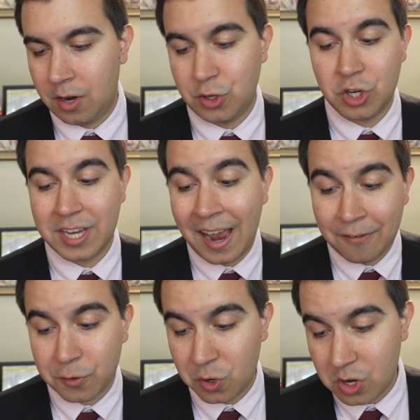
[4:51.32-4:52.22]
just
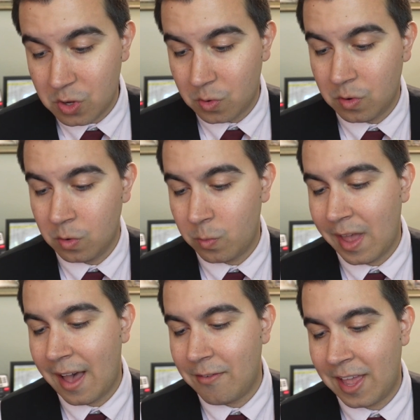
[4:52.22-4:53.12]
after noon, we
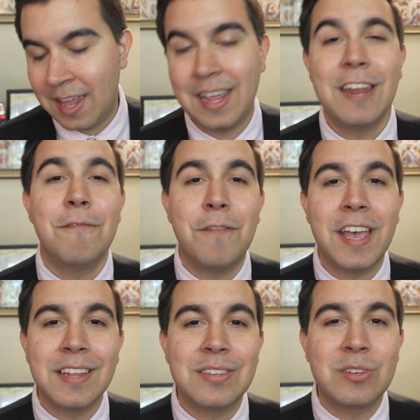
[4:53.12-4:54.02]
have an
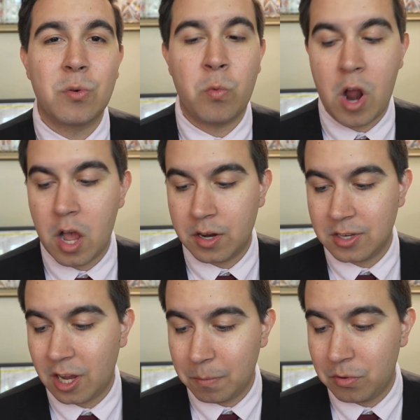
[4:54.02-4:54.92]
advanced rock
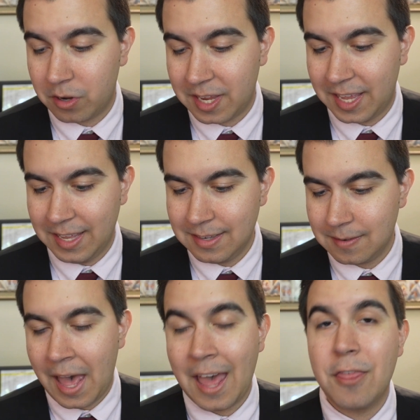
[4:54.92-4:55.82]
tumbler kit.
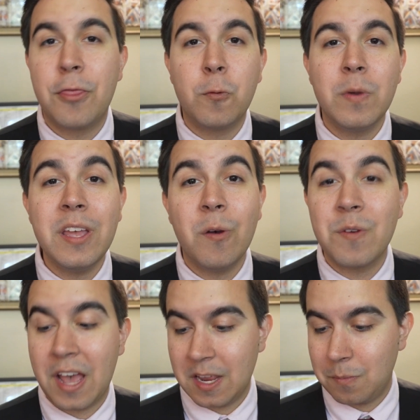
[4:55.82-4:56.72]
At
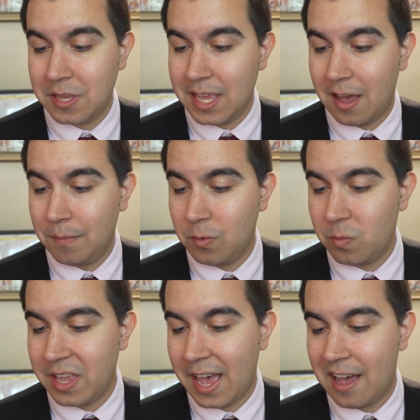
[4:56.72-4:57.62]
3:09 p.m.
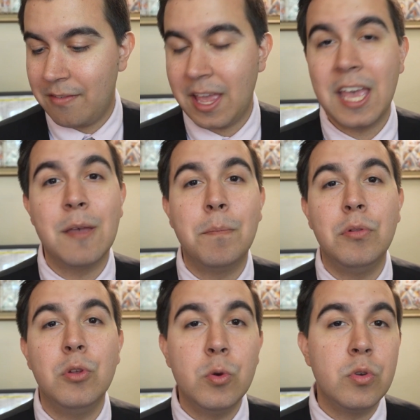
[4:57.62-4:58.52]
we have a
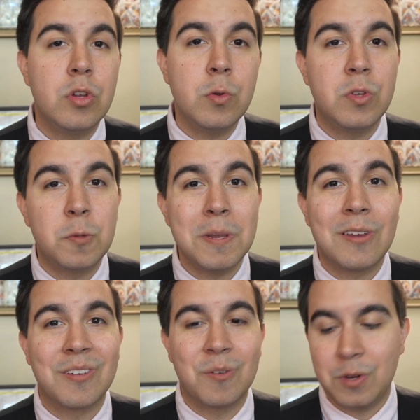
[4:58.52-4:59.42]
Bluetooth
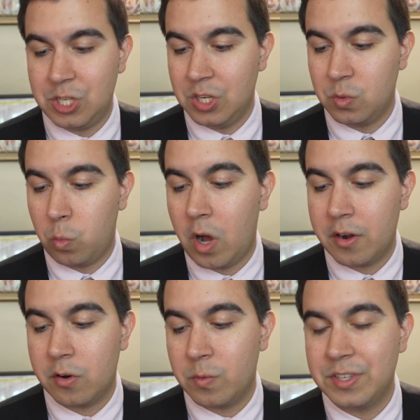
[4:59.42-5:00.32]
speaker, which is
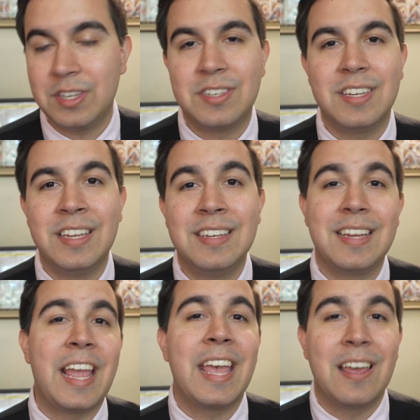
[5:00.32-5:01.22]
water
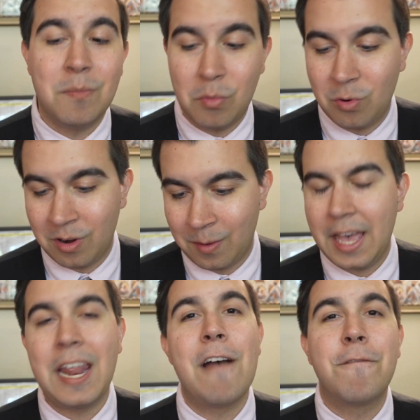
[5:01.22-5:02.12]
resistant and more.
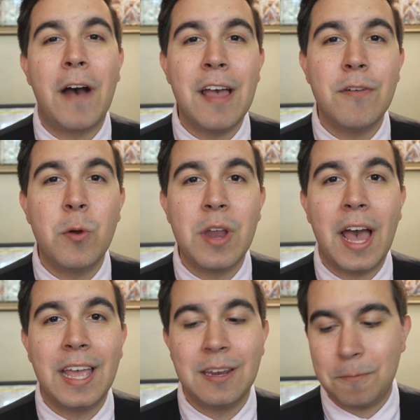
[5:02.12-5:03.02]
And at
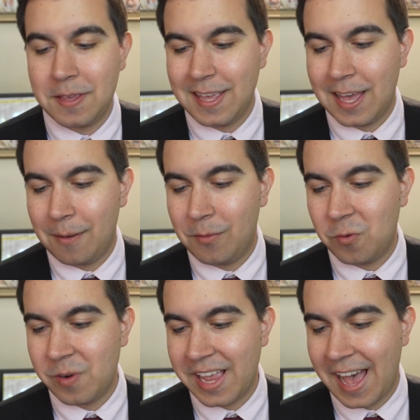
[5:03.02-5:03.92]
5:09 p.m. we